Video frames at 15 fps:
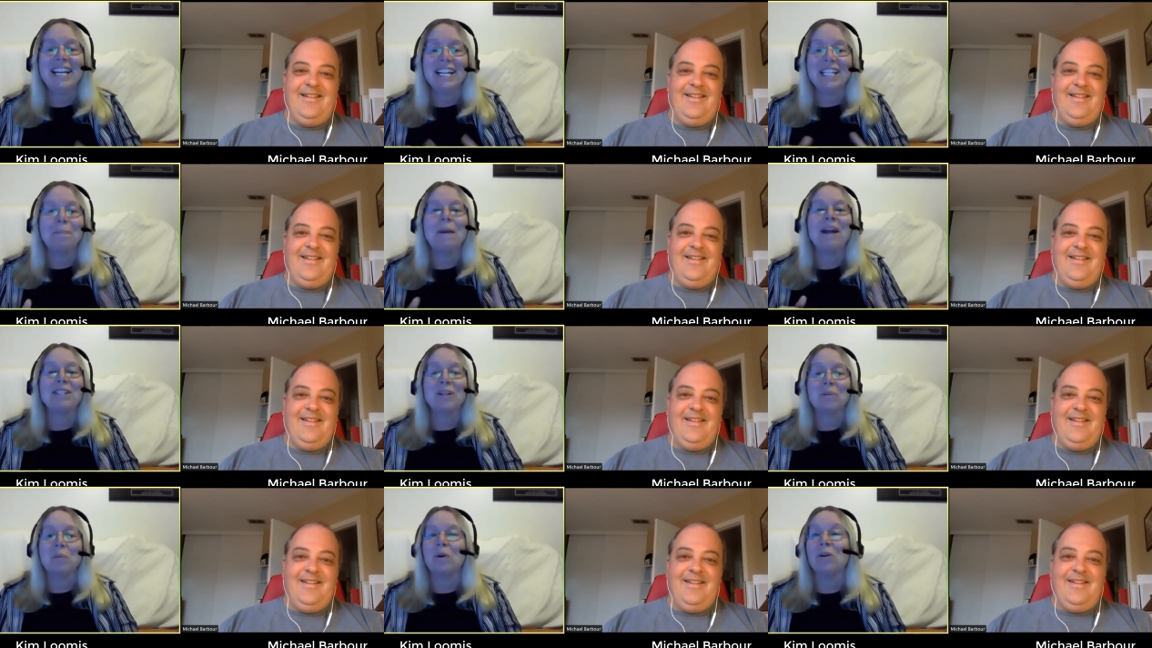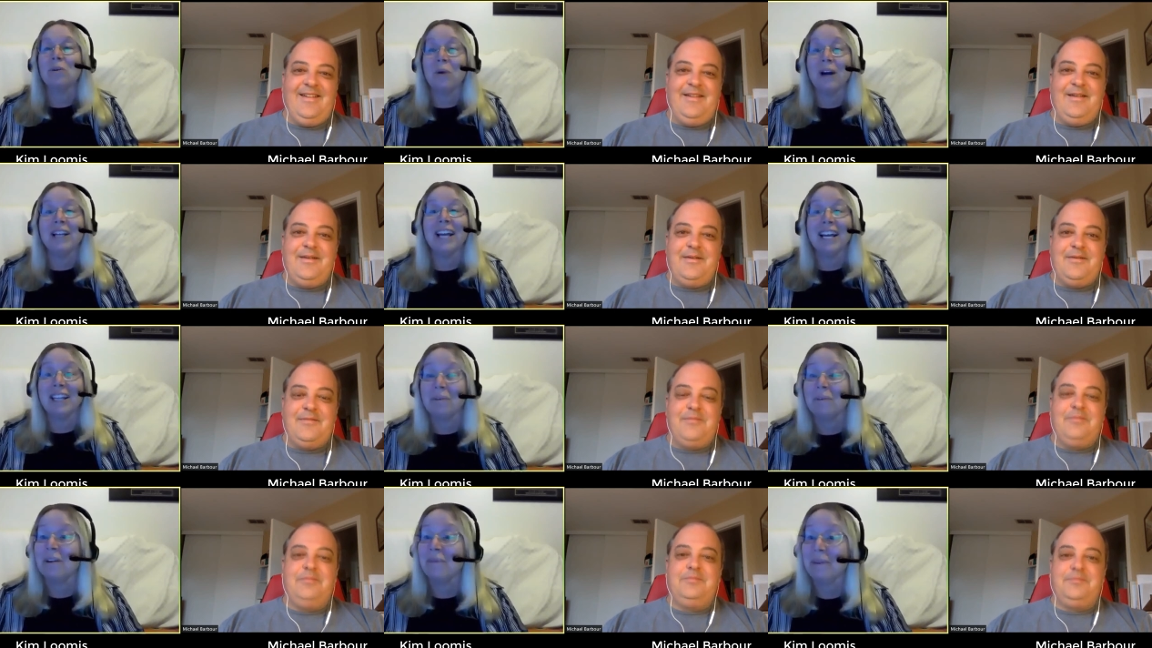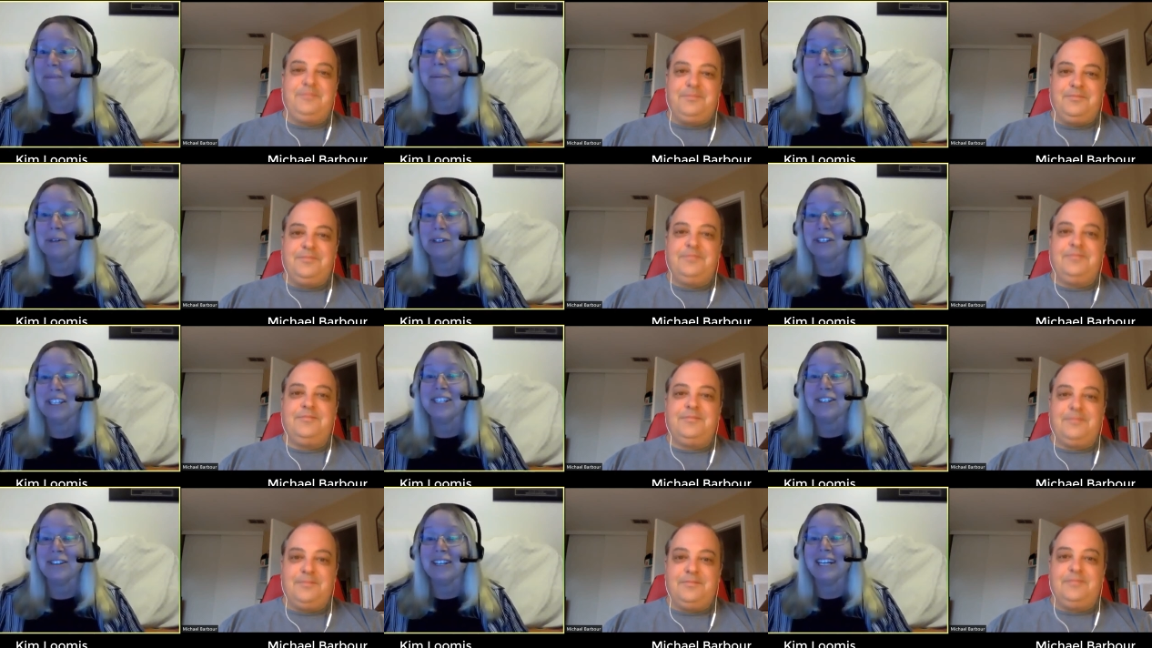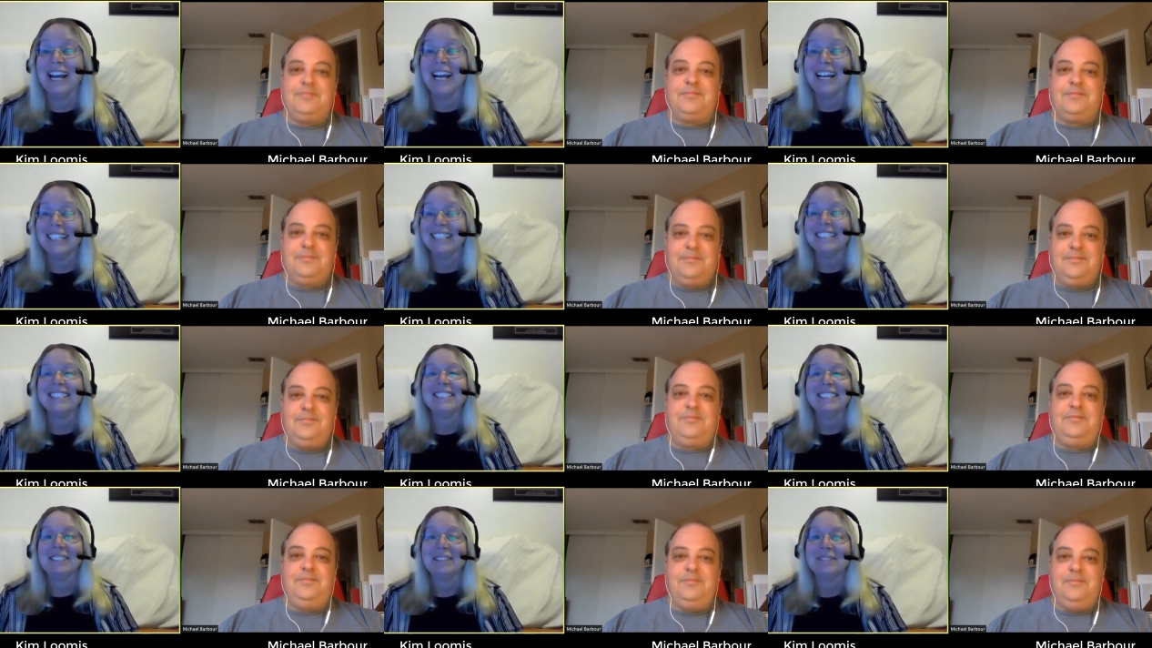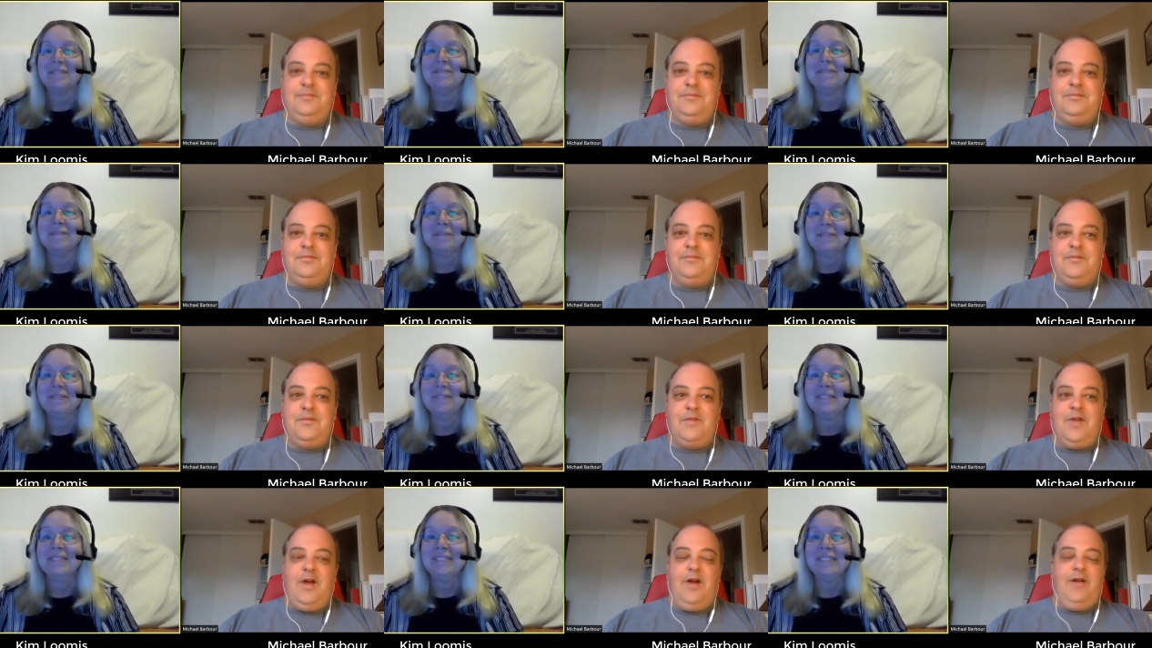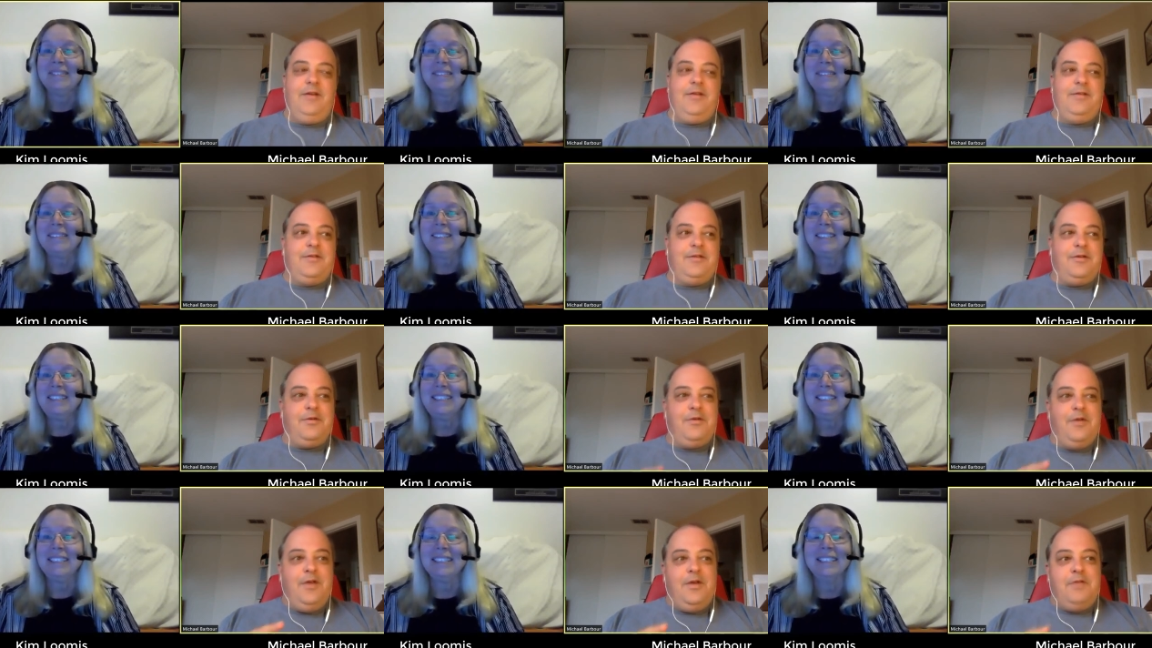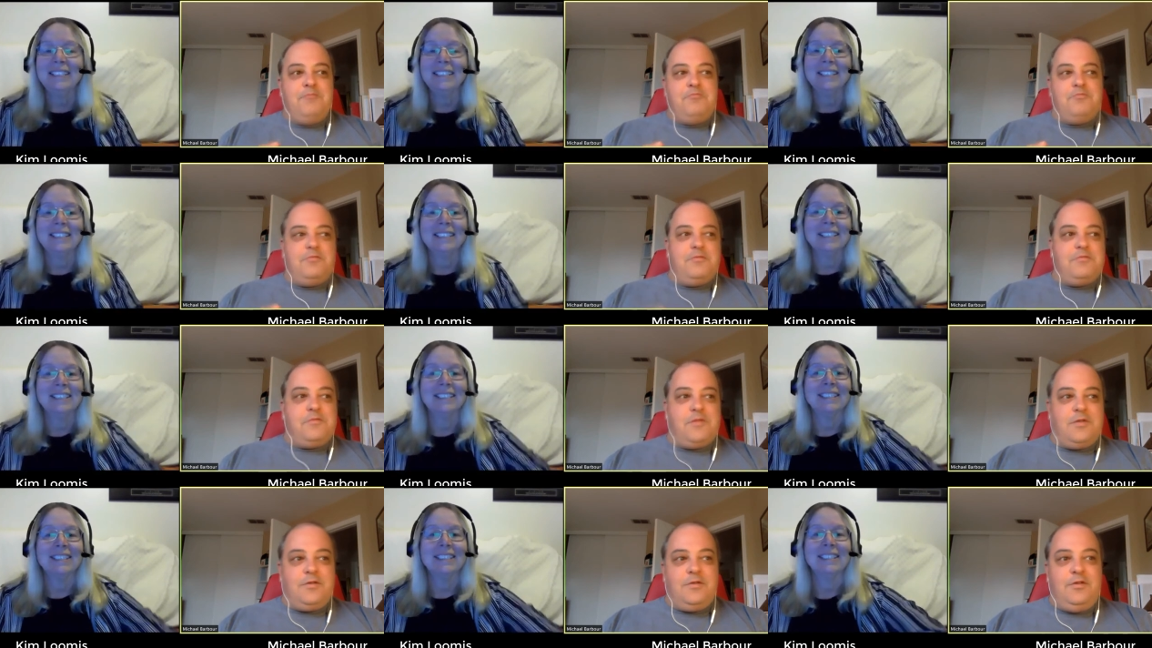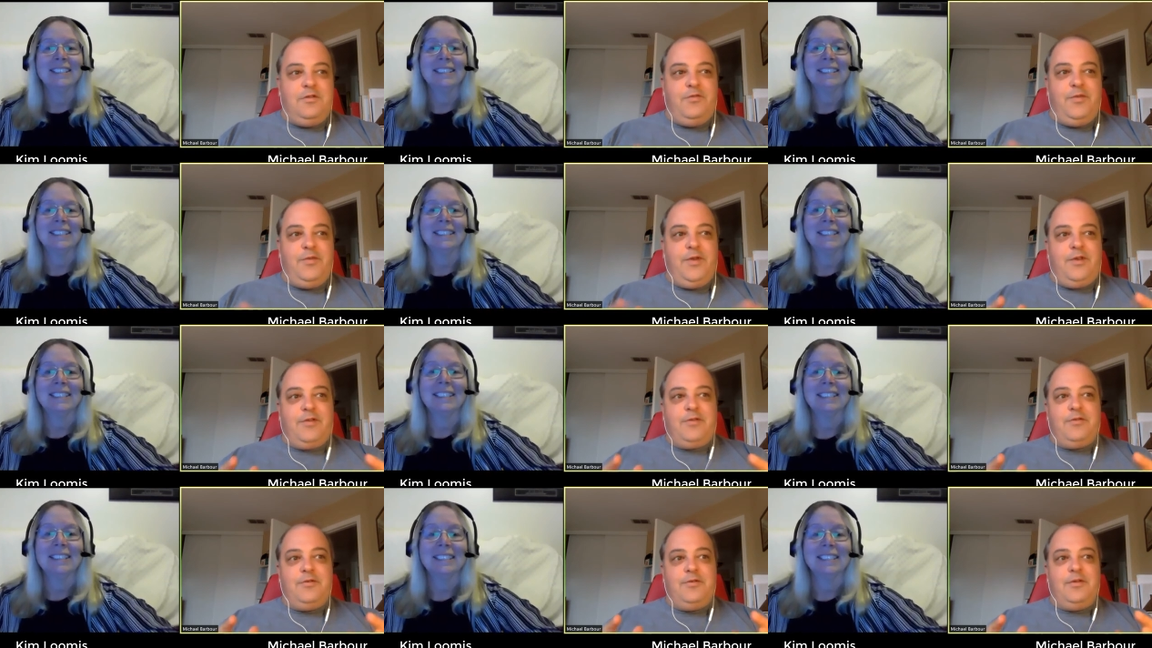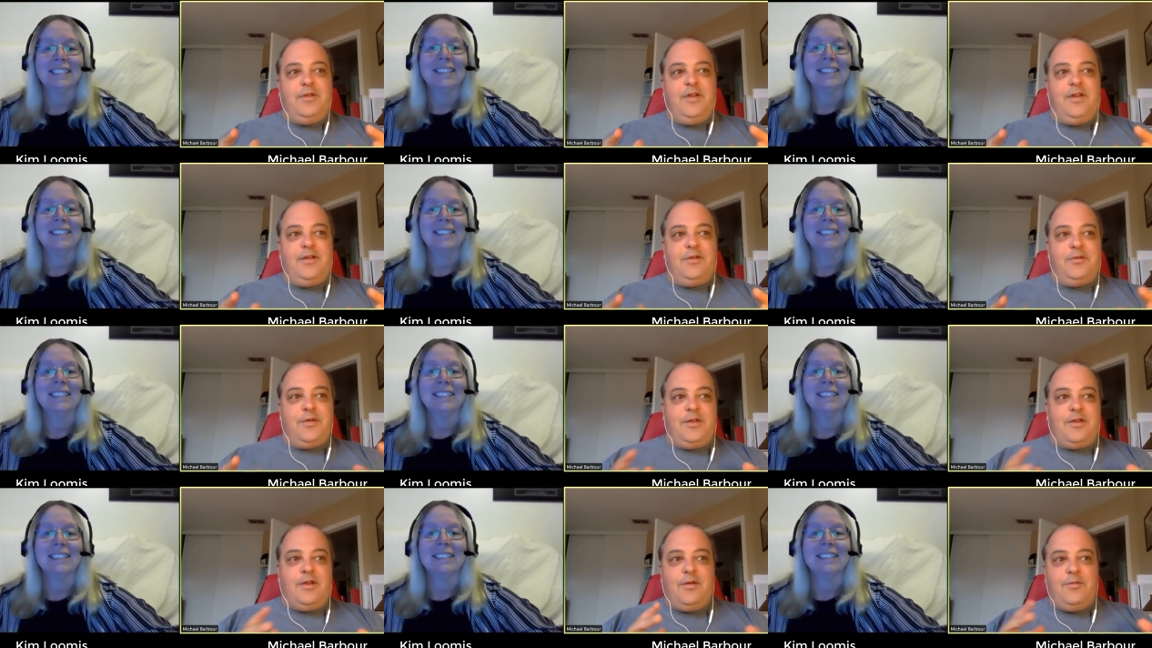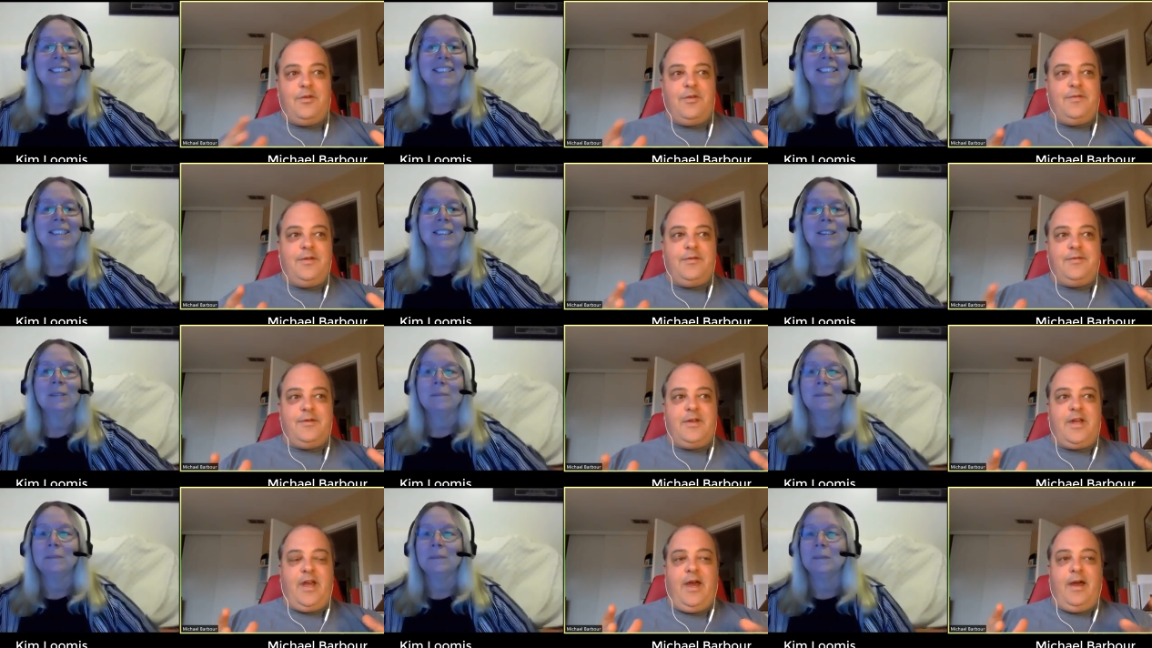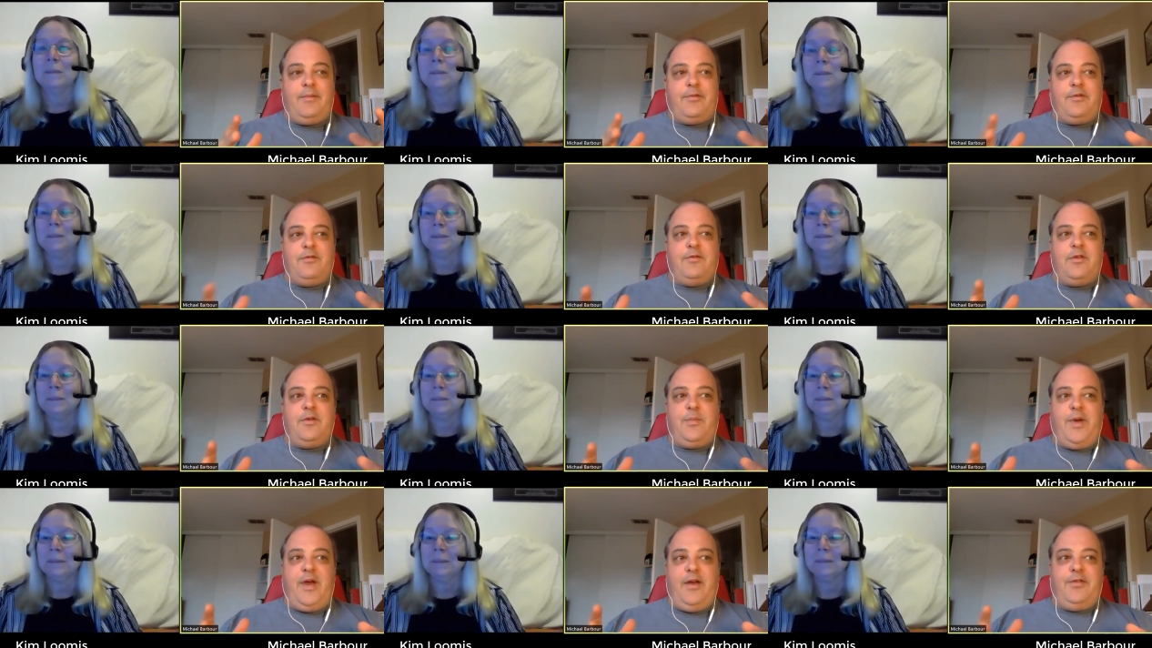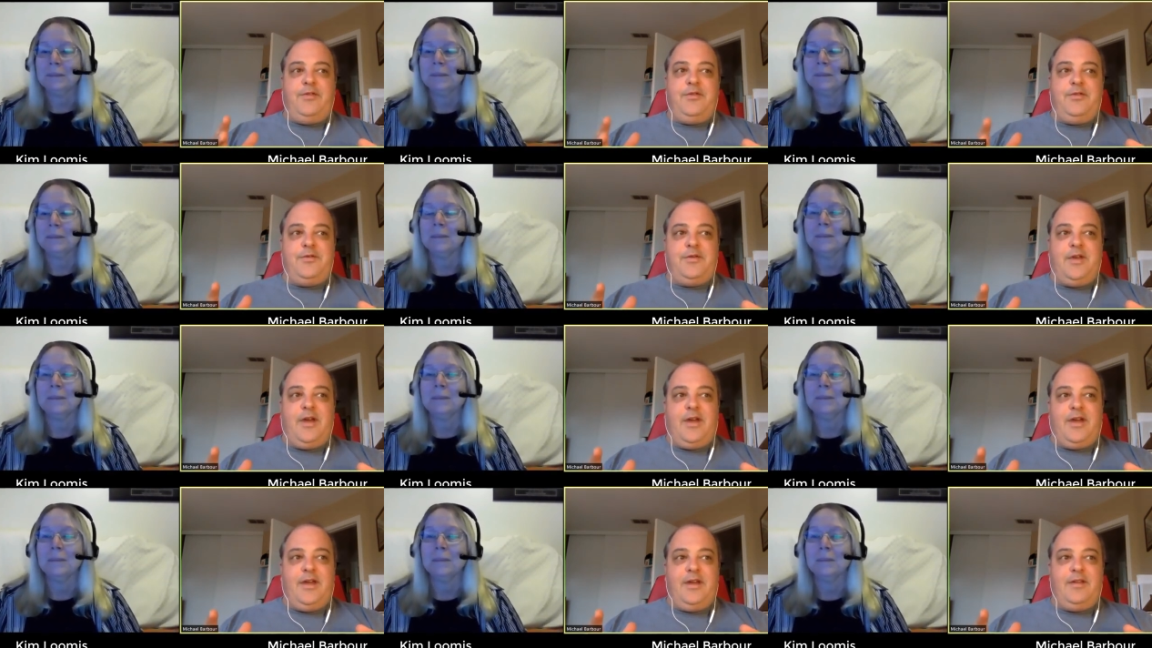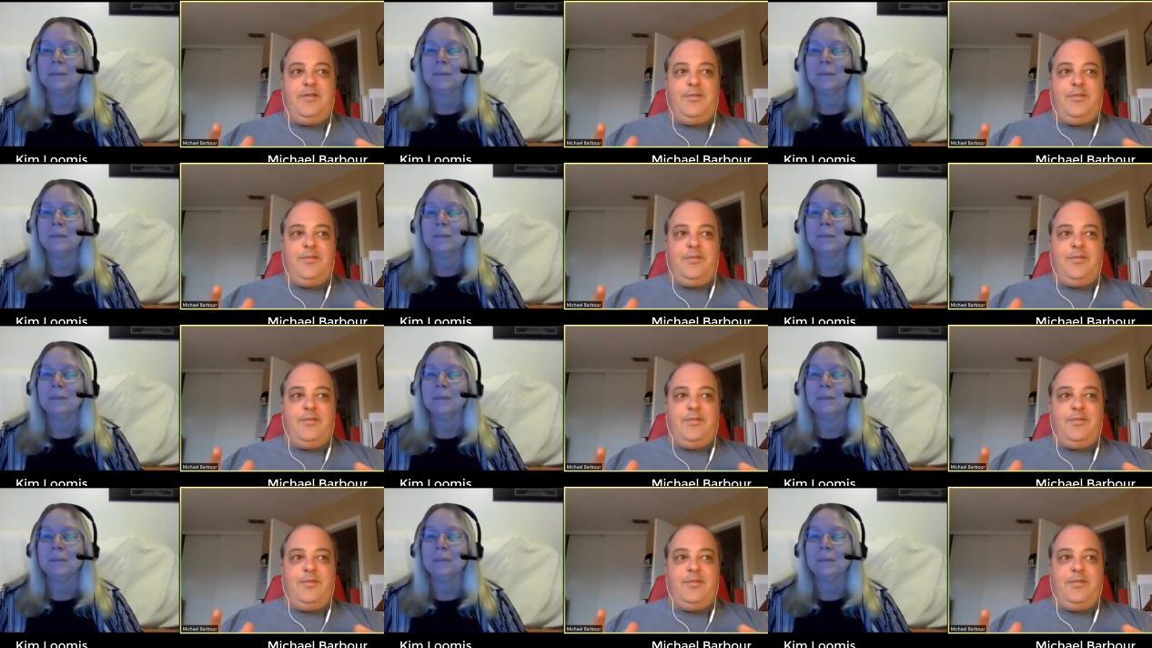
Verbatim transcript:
Speaker 1: expected a world quite like the one we've been pushed into today.
Speaker 2: All right. So you've been a school leader with a number of different caps over the past two decades,